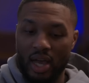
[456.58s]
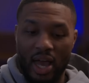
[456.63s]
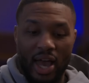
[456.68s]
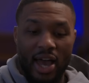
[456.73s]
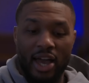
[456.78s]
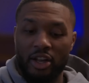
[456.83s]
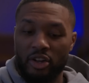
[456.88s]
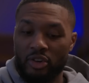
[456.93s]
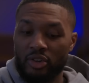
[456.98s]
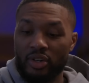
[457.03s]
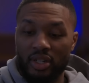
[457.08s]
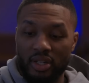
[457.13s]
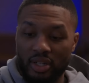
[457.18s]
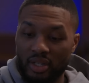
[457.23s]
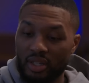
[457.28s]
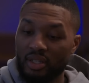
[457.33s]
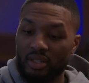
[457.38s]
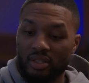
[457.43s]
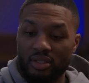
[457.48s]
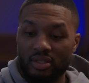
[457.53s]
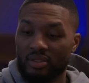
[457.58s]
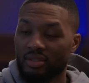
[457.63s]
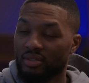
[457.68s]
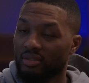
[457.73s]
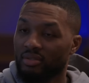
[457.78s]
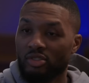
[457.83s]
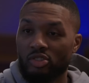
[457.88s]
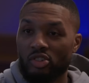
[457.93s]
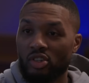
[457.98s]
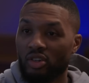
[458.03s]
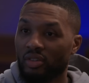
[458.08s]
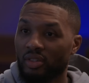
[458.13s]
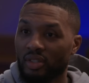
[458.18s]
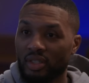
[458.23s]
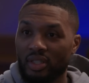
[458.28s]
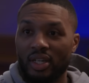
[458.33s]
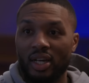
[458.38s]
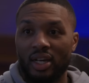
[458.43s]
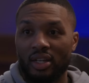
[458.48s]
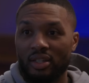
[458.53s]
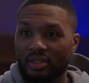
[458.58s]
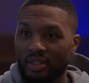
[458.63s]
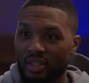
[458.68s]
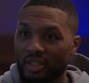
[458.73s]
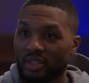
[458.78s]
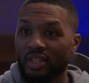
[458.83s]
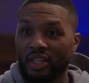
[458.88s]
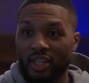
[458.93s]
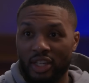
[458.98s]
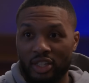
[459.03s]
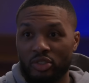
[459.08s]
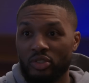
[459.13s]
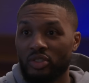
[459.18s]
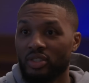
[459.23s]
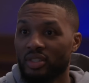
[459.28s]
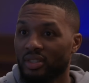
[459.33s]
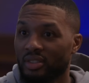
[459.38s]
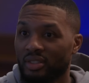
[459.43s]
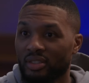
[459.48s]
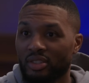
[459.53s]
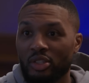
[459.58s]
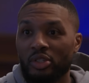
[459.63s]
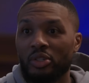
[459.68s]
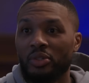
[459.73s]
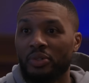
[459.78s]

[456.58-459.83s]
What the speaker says: I agree. He is, you know, he's an interesting dude.